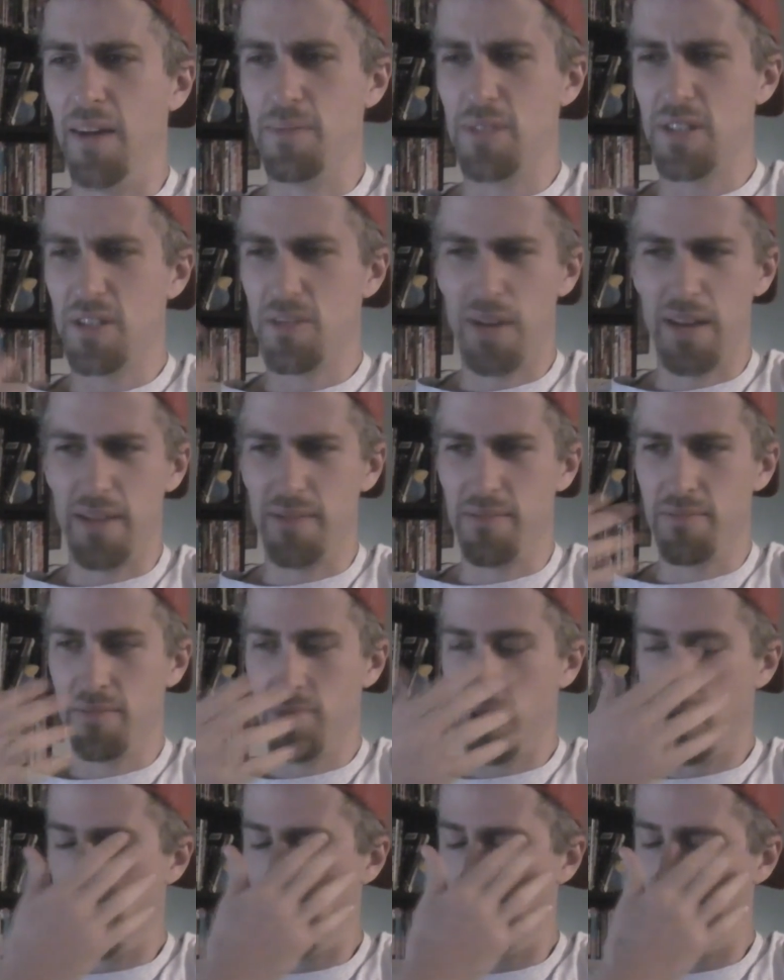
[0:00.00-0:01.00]
Sweat
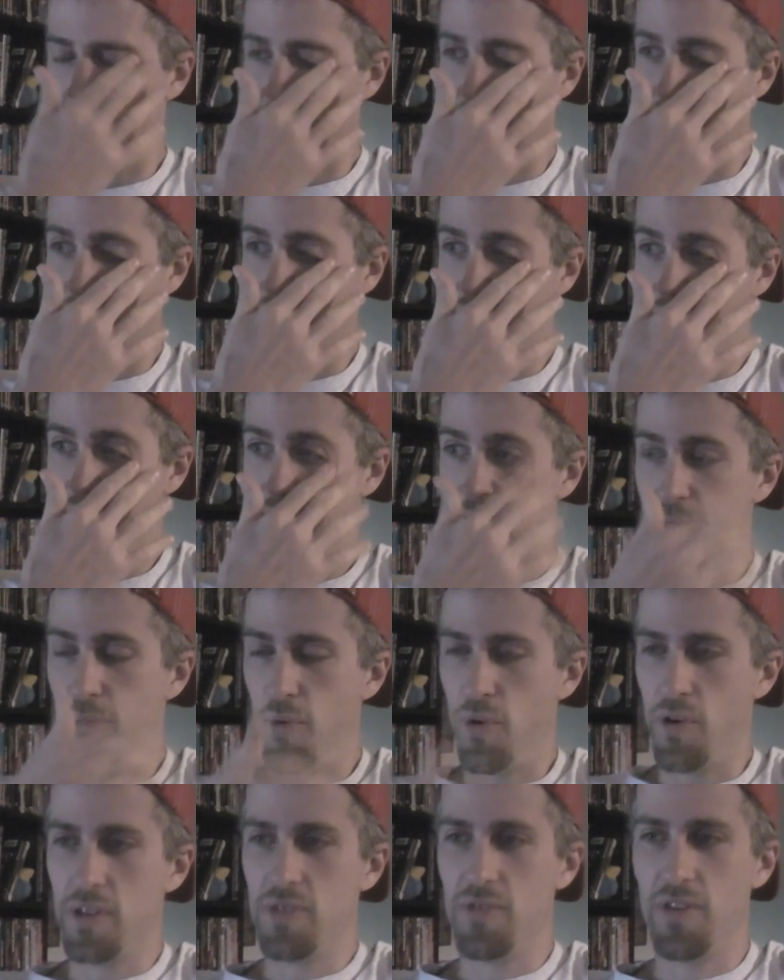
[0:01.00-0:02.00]
primarily did
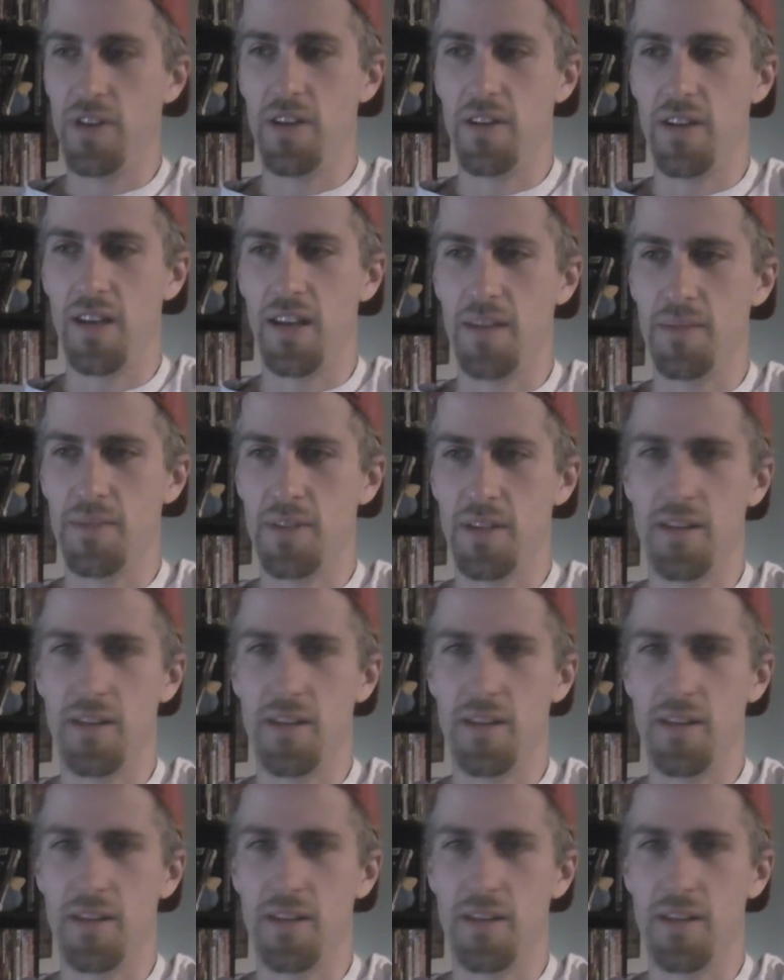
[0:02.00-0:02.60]
sports video games.